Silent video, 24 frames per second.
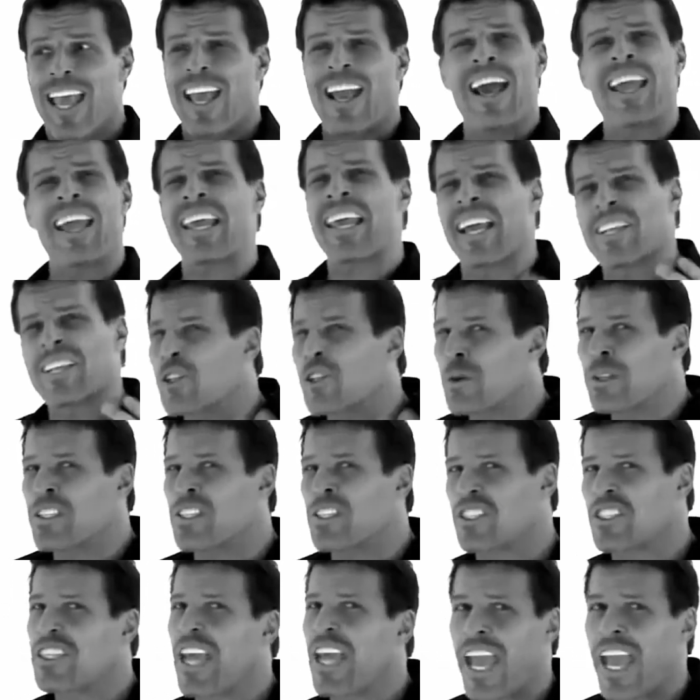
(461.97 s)
it kind of gets you in
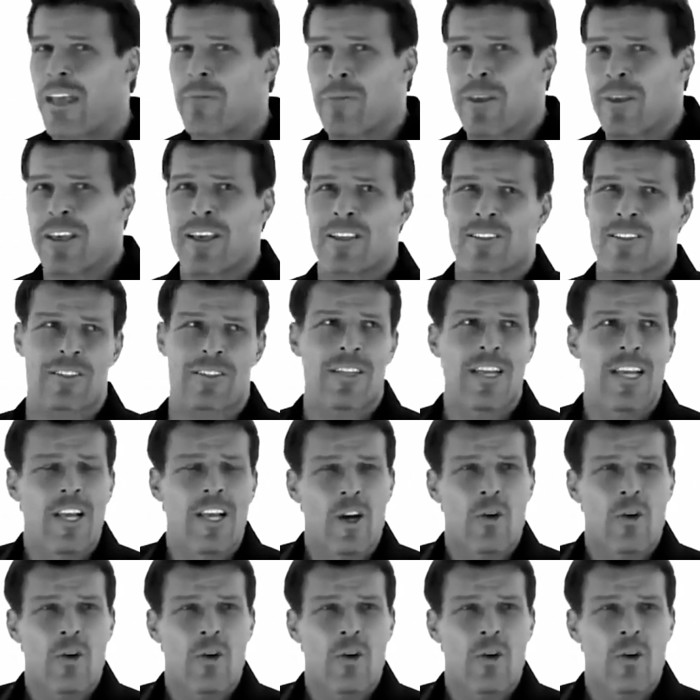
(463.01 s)
state because